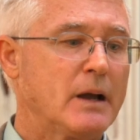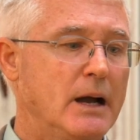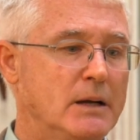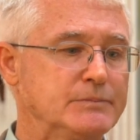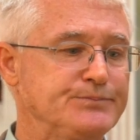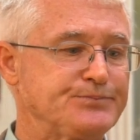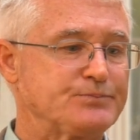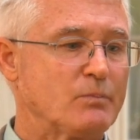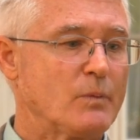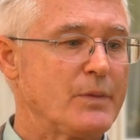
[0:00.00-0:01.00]
Um,
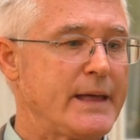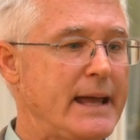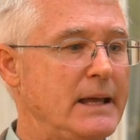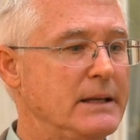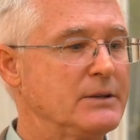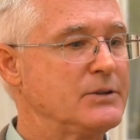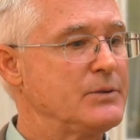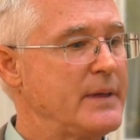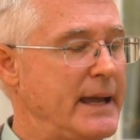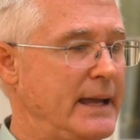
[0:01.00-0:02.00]
They,
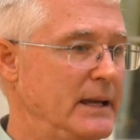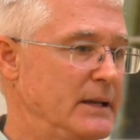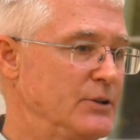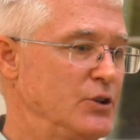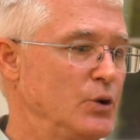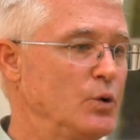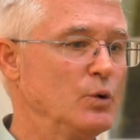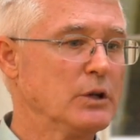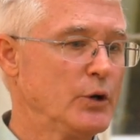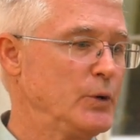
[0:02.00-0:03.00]
they do
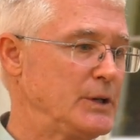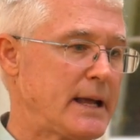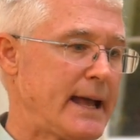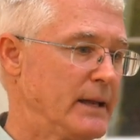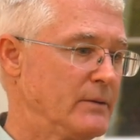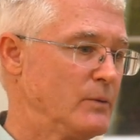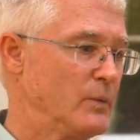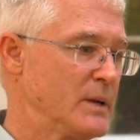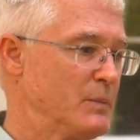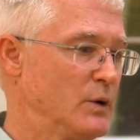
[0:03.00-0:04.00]
loot and
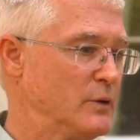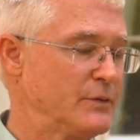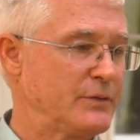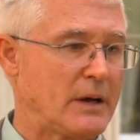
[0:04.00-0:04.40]
remove,